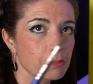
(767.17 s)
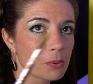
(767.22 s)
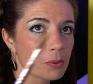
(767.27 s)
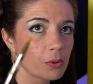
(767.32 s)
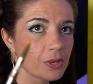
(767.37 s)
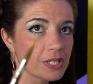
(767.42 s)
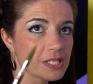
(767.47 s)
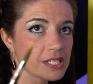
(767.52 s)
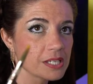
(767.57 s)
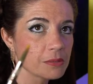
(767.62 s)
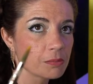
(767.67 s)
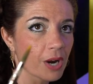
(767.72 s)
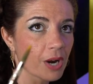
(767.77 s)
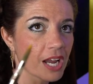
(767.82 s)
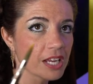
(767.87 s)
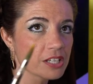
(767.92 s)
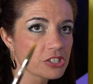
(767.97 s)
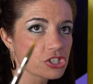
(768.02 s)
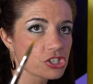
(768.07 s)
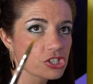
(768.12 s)
pointy
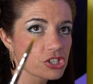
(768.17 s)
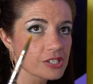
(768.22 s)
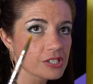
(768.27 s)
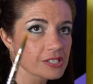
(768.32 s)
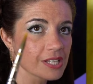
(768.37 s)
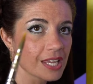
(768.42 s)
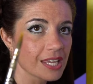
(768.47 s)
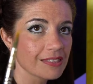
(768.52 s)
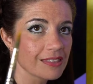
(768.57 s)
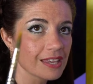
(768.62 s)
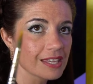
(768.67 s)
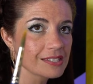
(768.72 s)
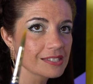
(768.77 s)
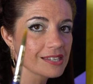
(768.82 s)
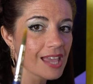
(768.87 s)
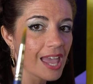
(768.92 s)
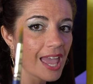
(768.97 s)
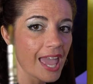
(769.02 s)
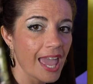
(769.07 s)
brush, just like this,